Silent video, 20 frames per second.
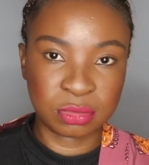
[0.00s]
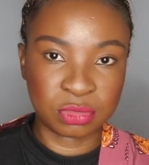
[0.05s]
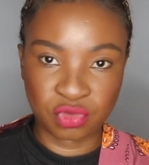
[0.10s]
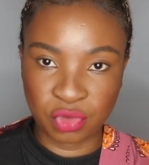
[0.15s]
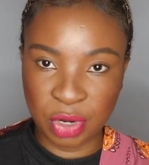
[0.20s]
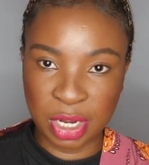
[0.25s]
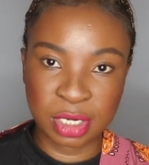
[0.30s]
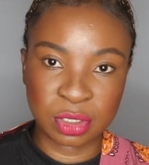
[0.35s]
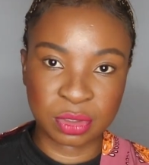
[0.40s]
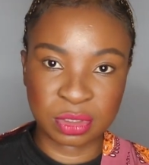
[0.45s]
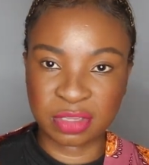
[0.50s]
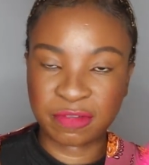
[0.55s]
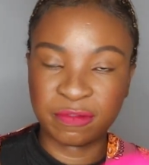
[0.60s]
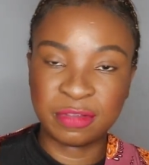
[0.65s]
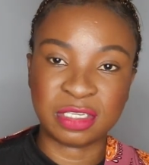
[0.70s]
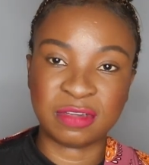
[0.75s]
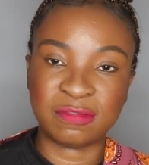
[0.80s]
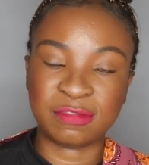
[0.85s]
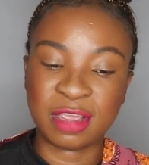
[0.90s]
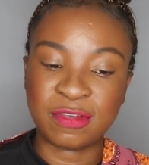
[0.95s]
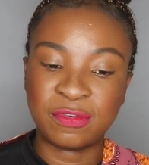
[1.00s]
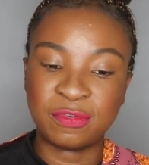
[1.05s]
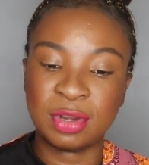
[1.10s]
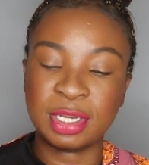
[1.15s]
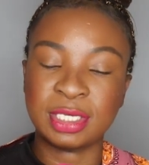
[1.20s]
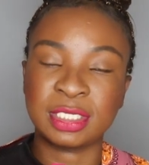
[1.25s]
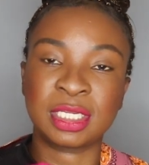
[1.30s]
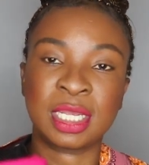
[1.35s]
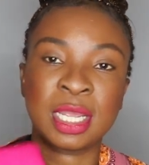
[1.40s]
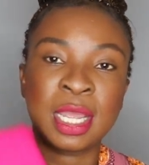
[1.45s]
rand or seventy-five
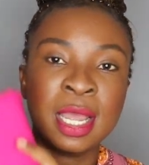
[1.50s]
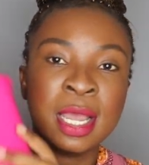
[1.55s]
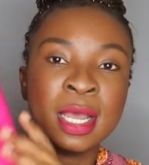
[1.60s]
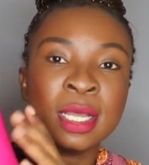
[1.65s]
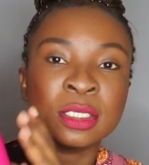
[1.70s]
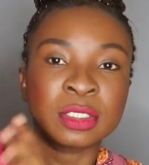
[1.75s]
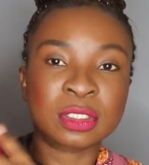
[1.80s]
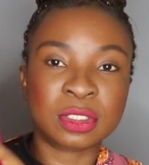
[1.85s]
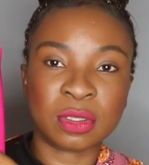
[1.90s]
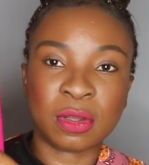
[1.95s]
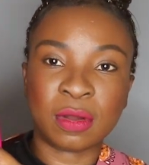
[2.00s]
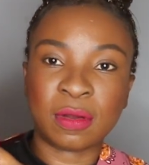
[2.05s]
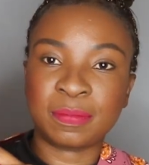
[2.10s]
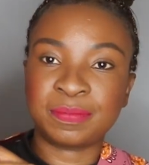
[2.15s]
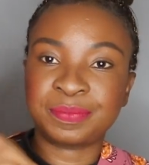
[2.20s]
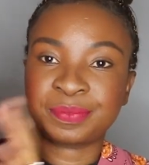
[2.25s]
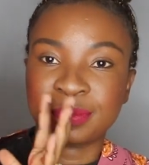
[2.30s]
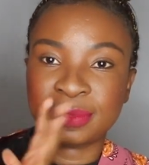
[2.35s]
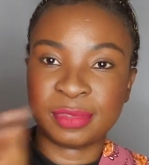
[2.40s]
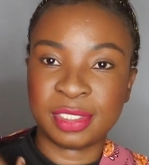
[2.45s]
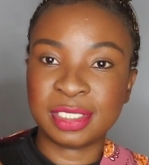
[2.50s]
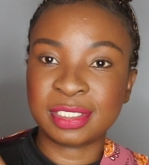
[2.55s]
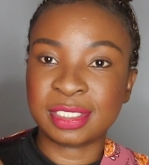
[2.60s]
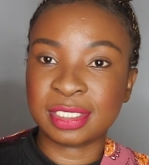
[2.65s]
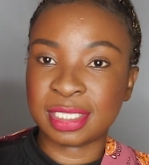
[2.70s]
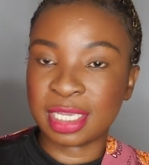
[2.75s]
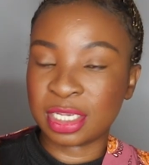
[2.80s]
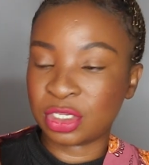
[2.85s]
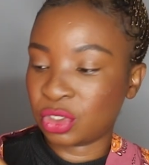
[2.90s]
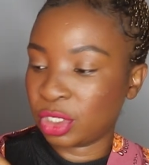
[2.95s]
rand. So this
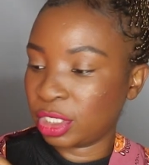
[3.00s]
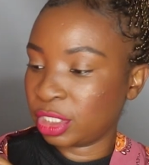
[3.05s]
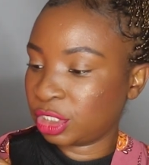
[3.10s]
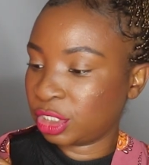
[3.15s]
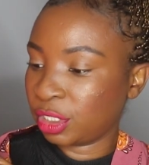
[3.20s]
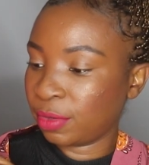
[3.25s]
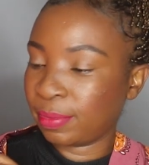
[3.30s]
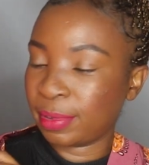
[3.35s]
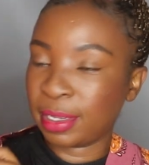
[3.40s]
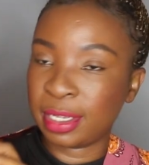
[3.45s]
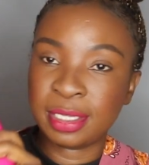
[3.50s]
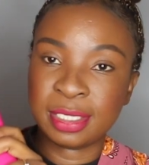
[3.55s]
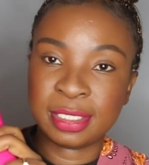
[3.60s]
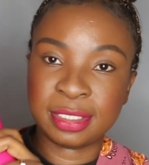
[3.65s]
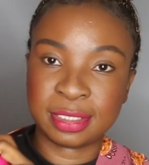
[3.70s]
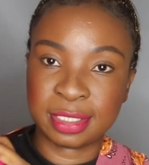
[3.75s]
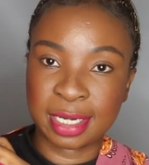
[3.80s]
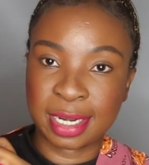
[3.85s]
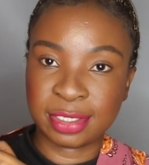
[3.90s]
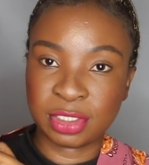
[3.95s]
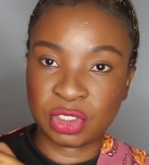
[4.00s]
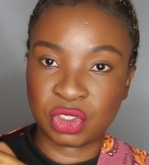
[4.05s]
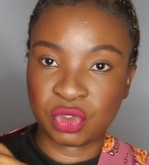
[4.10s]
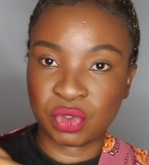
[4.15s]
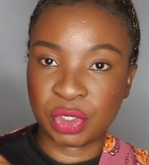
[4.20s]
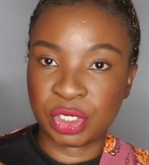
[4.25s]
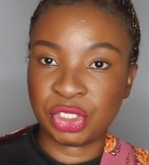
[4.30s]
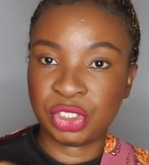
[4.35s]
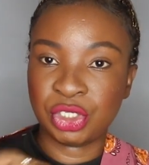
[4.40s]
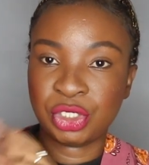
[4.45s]
is actually cheaper, it's
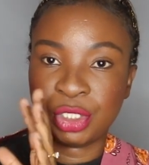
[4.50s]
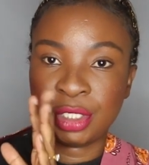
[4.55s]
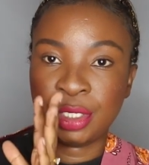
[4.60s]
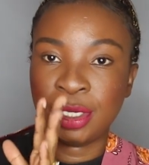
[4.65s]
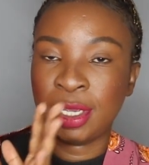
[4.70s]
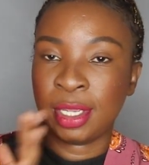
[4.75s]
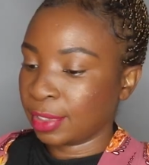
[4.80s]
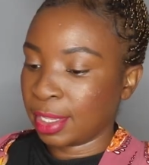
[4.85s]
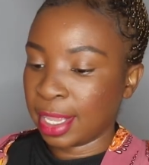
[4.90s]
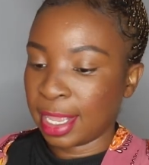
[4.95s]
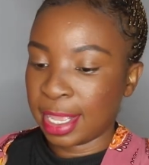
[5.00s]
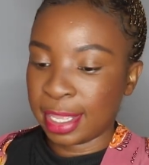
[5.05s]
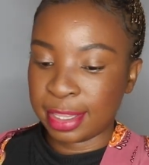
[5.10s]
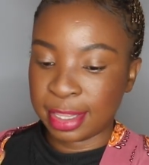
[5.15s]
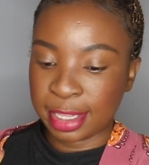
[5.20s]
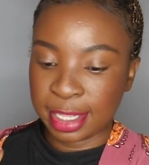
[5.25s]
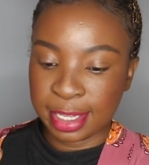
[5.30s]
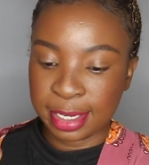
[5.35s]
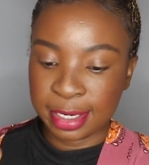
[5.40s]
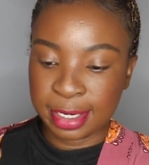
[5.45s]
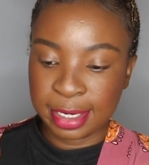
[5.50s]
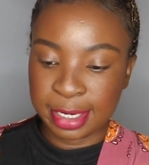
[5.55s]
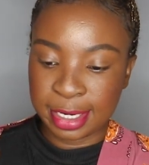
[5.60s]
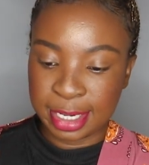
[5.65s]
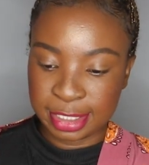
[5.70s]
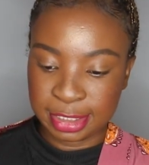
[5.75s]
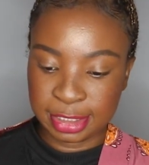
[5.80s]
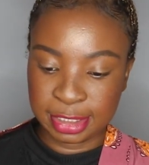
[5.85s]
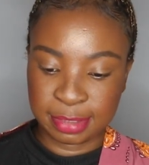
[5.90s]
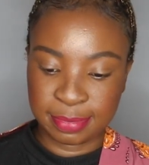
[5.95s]
non-stretchy. And then
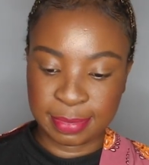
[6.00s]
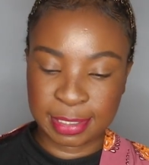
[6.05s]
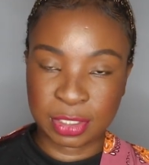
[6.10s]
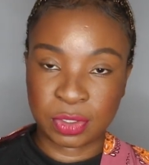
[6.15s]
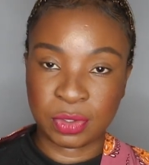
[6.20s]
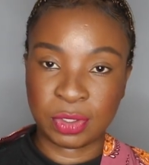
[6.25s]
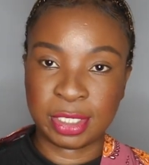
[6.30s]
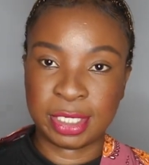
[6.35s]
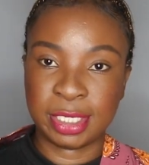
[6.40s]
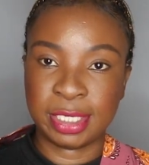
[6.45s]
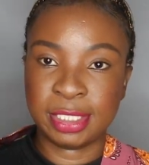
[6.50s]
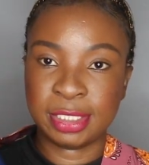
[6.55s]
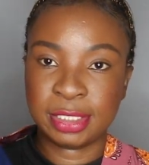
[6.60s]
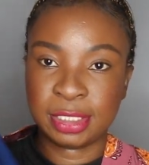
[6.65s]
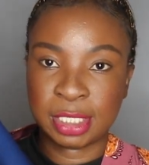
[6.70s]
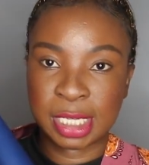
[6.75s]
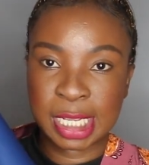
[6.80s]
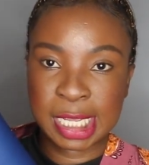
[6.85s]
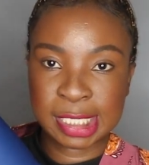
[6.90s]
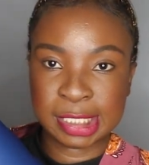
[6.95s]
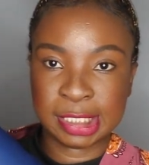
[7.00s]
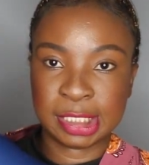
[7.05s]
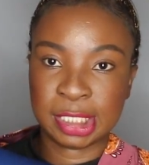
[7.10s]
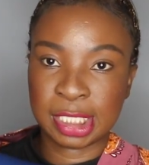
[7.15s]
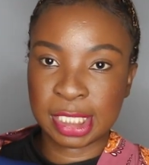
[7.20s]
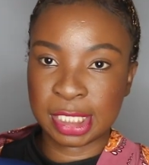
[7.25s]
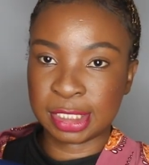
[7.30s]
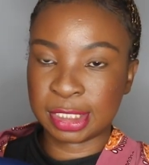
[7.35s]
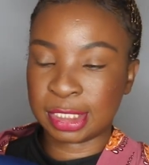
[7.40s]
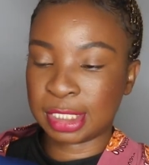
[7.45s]
last but not least is
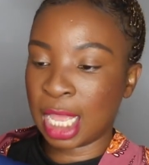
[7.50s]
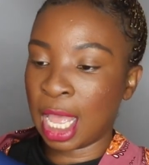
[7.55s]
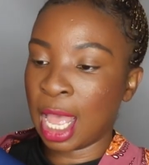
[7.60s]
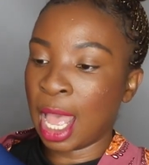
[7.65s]
this